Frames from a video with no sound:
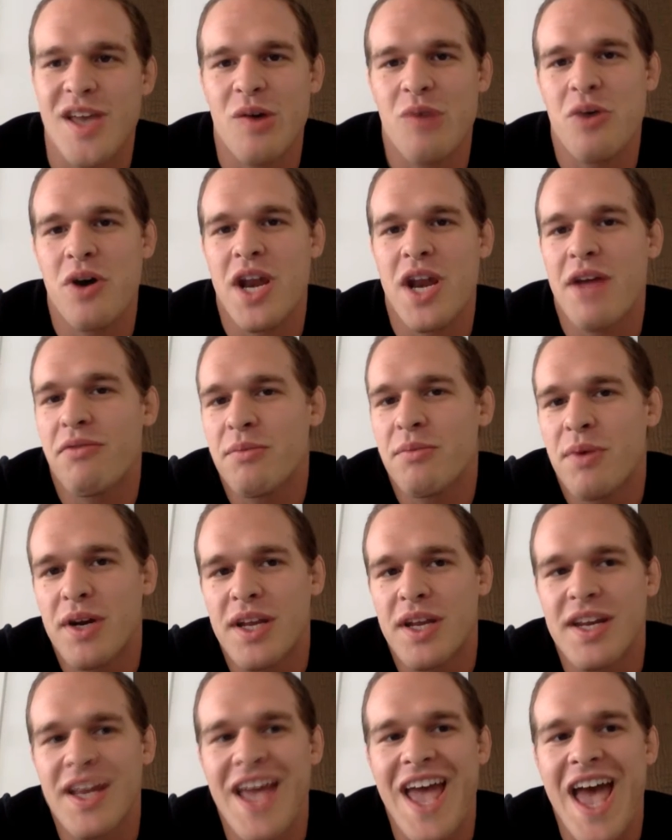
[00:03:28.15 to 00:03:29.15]
I want
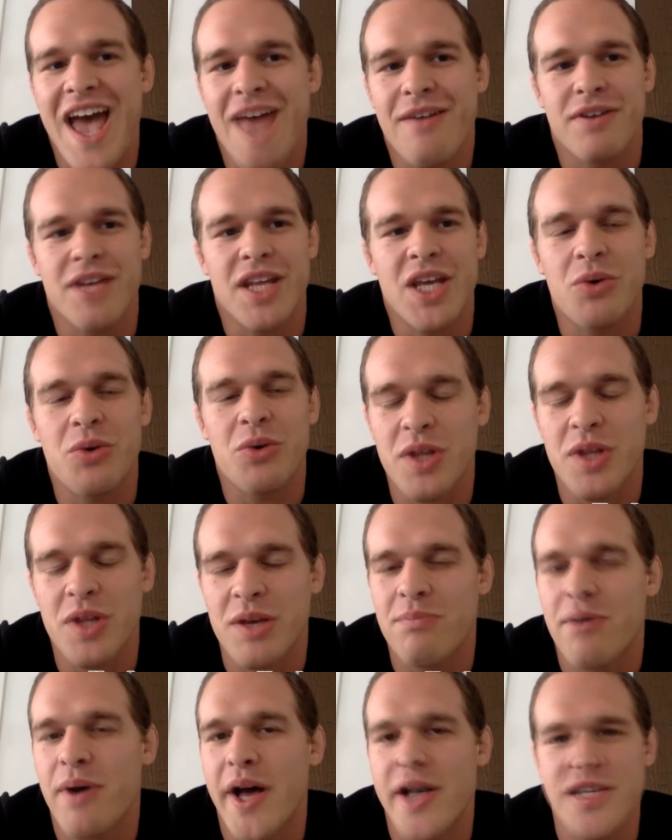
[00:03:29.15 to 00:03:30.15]
everybody to have an equally
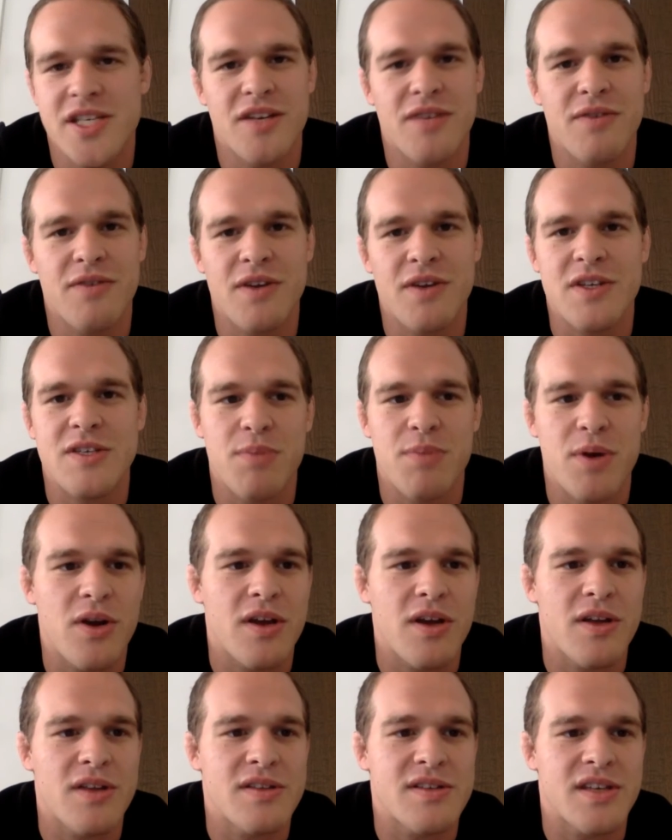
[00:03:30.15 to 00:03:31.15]
positive
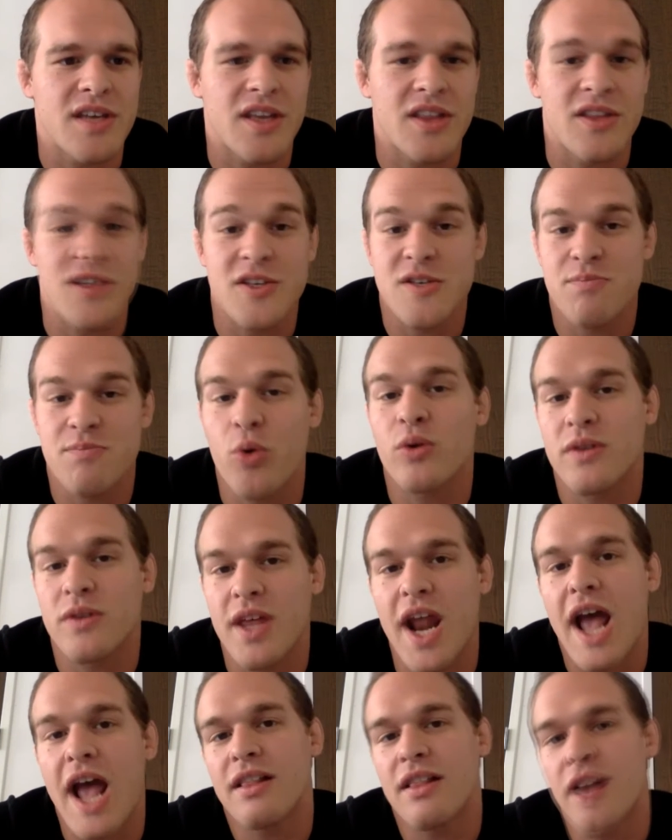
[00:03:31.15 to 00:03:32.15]
experience in the sport
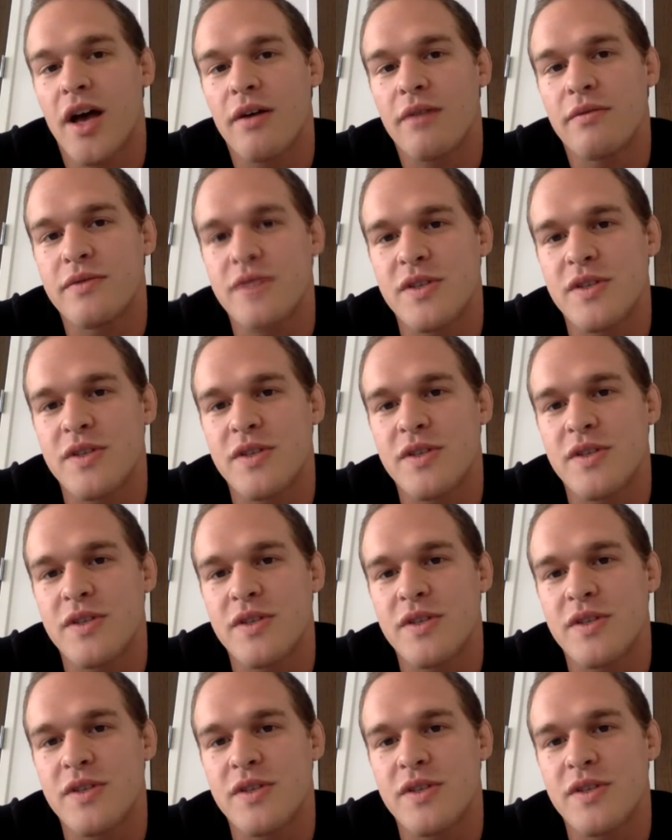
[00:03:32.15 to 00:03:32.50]
that I love.